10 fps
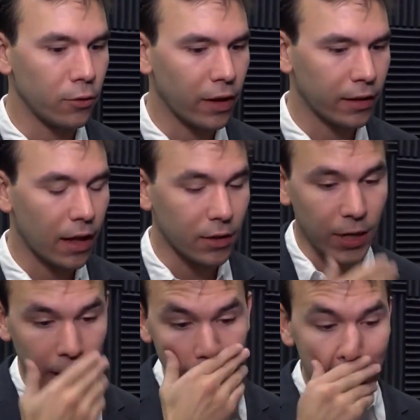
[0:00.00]
new
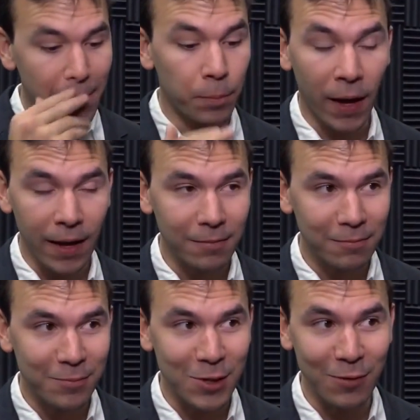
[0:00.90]
technology. But
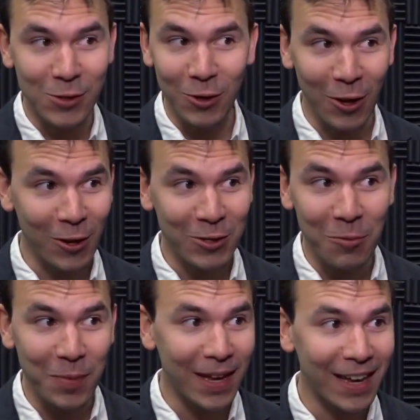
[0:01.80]
CV2 could
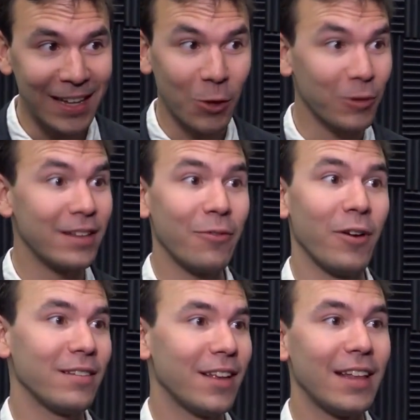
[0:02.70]
also be totally
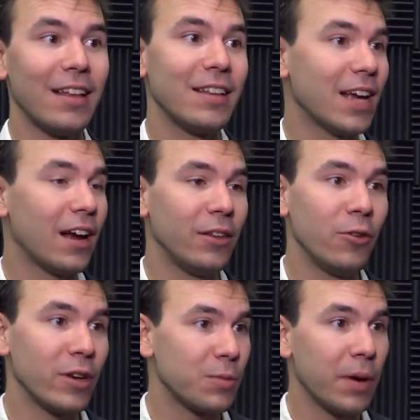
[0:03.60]
different and an entirely
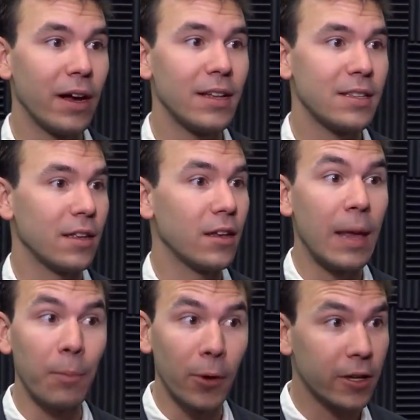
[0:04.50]
new experience, and
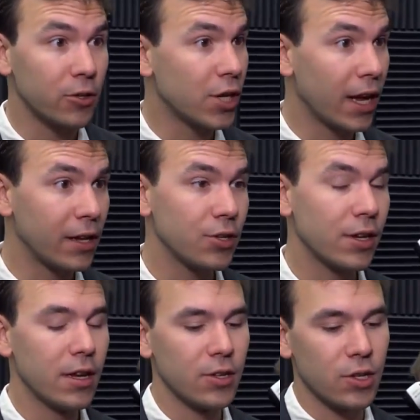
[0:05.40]
input could change.
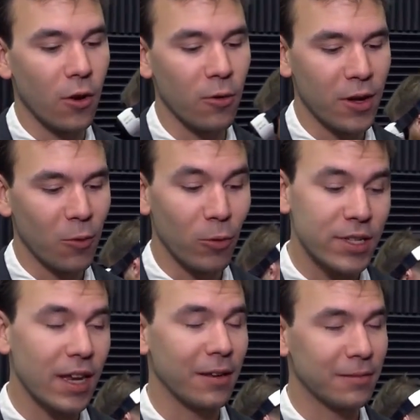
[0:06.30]
So the
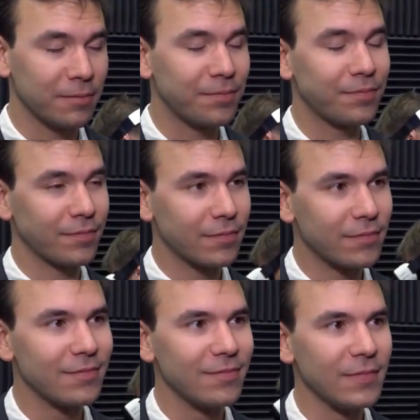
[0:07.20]
first launch is the most
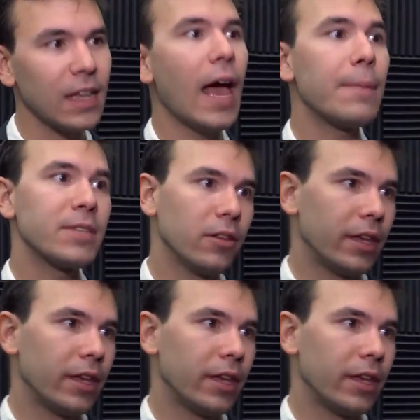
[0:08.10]
important, and you want to make